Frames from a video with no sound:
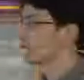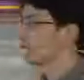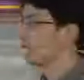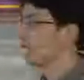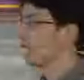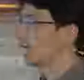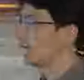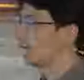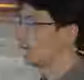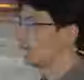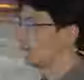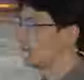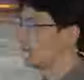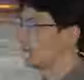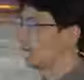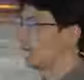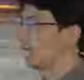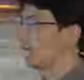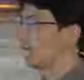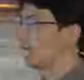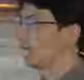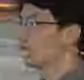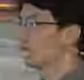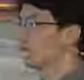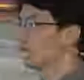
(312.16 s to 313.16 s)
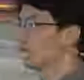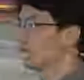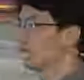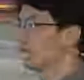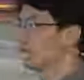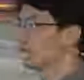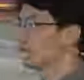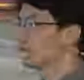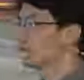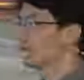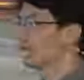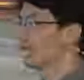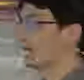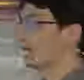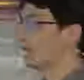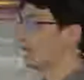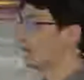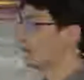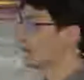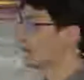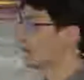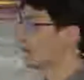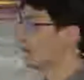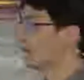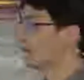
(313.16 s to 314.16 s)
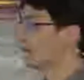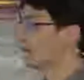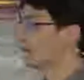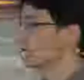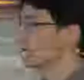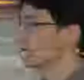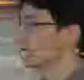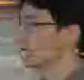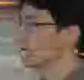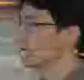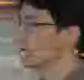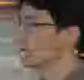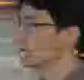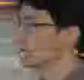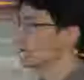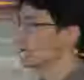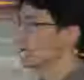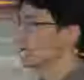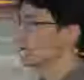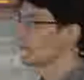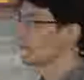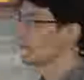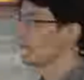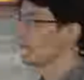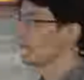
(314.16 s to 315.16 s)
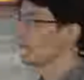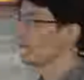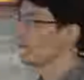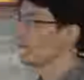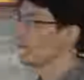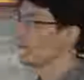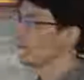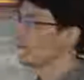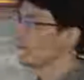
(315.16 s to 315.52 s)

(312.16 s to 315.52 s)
or IOPS directly. So it's kind of